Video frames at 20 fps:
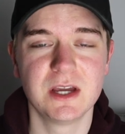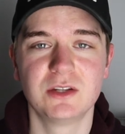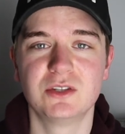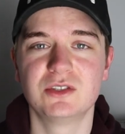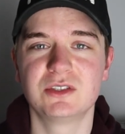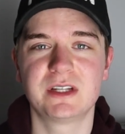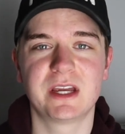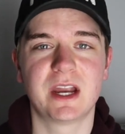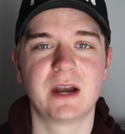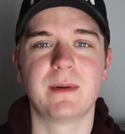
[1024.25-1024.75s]
He
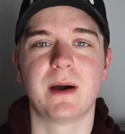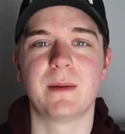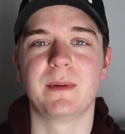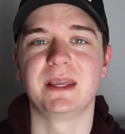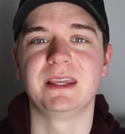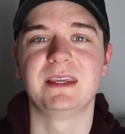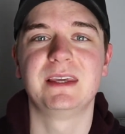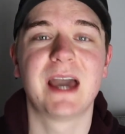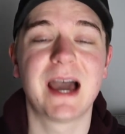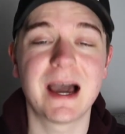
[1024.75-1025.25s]
doesn't care about
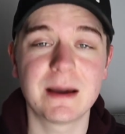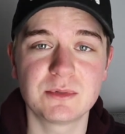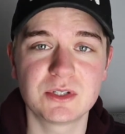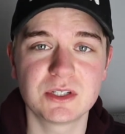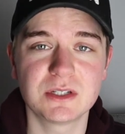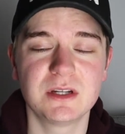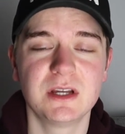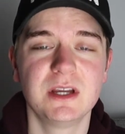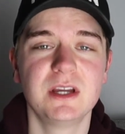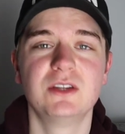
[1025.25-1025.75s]
being
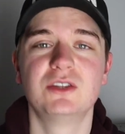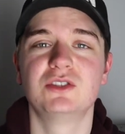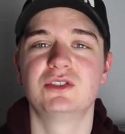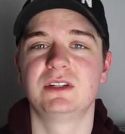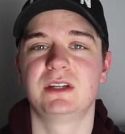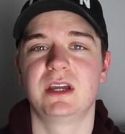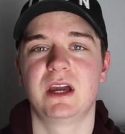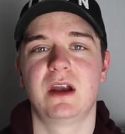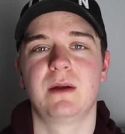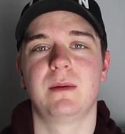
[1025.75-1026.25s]
captured,
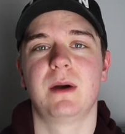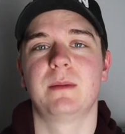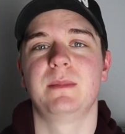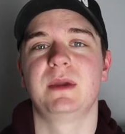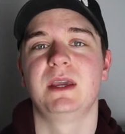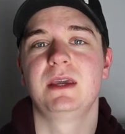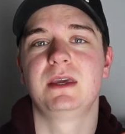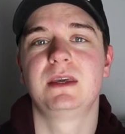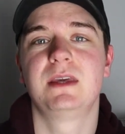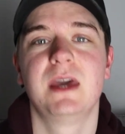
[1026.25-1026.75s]
doesn't care about
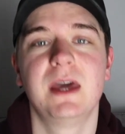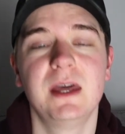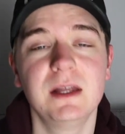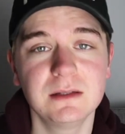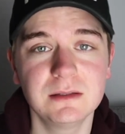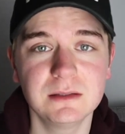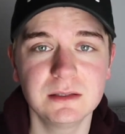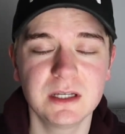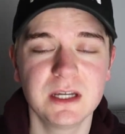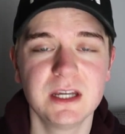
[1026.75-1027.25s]
being
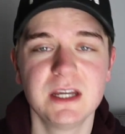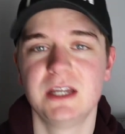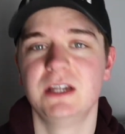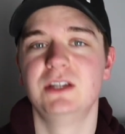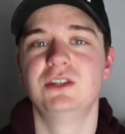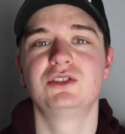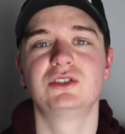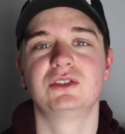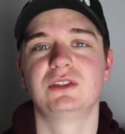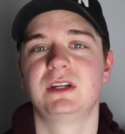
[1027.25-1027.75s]
killed,
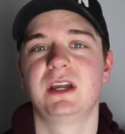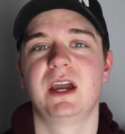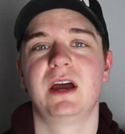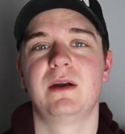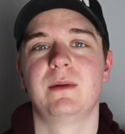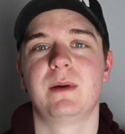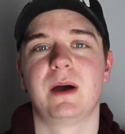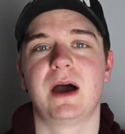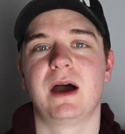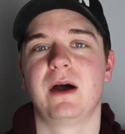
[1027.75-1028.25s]
he doesn't
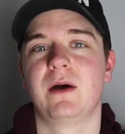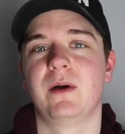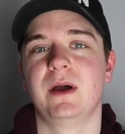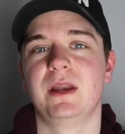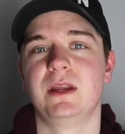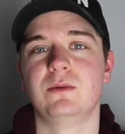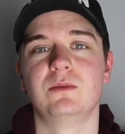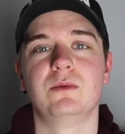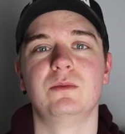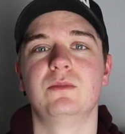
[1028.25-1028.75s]
care about how
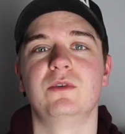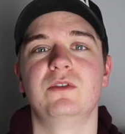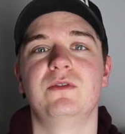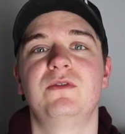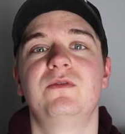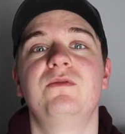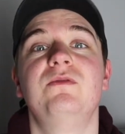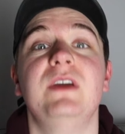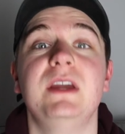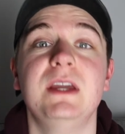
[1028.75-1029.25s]
anyone would
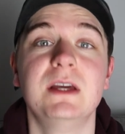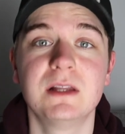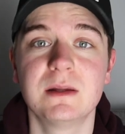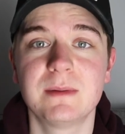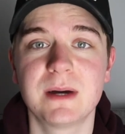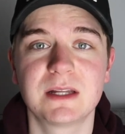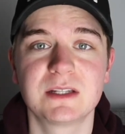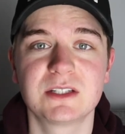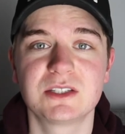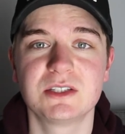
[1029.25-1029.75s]
feel
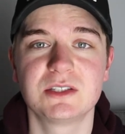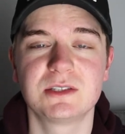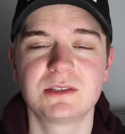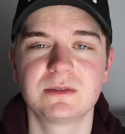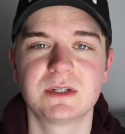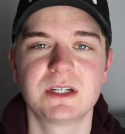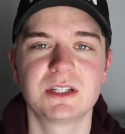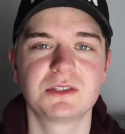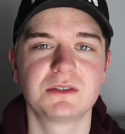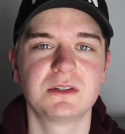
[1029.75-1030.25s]
about the
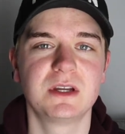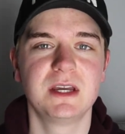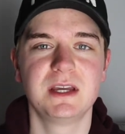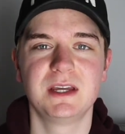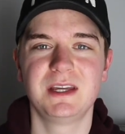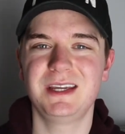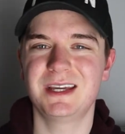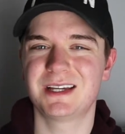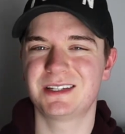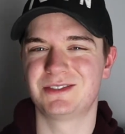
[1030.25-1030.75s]
situation.
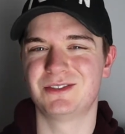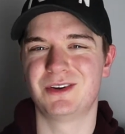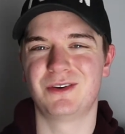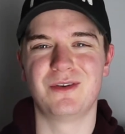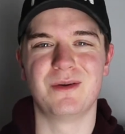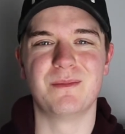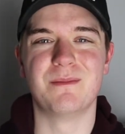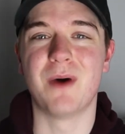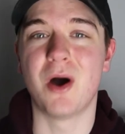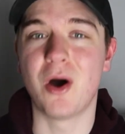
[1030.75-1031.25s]
He has no
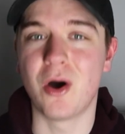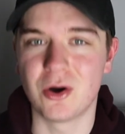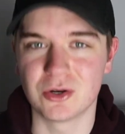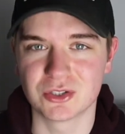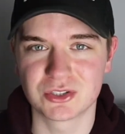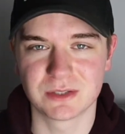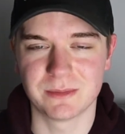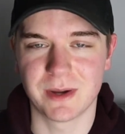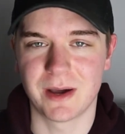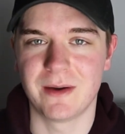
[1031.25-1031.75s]

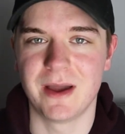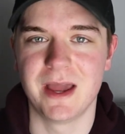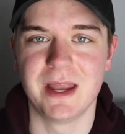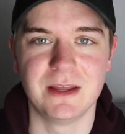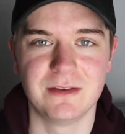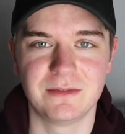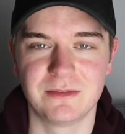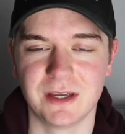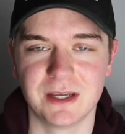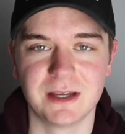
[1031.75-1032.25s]
remorse about
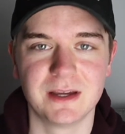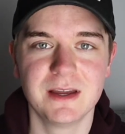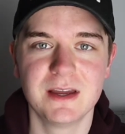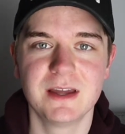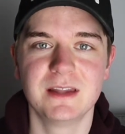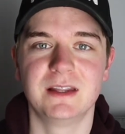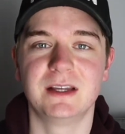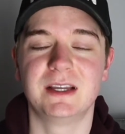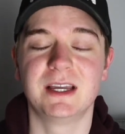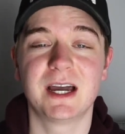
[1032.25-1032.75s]
anything.
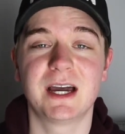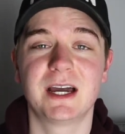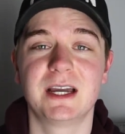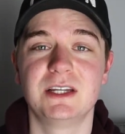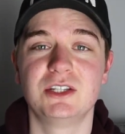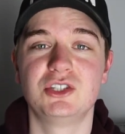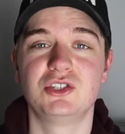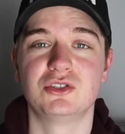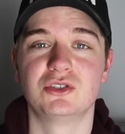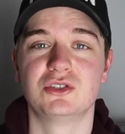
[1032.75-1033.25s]
The guy
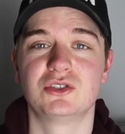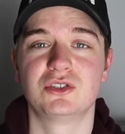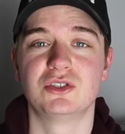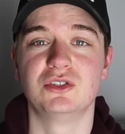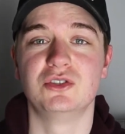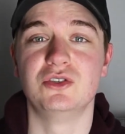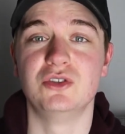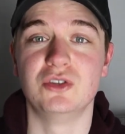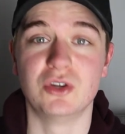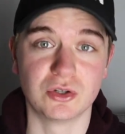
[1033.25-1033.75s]
is
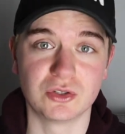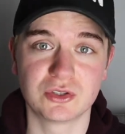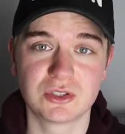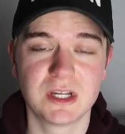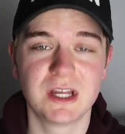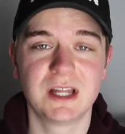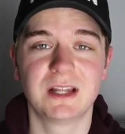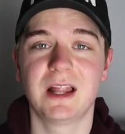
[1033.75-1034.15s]
just nuts.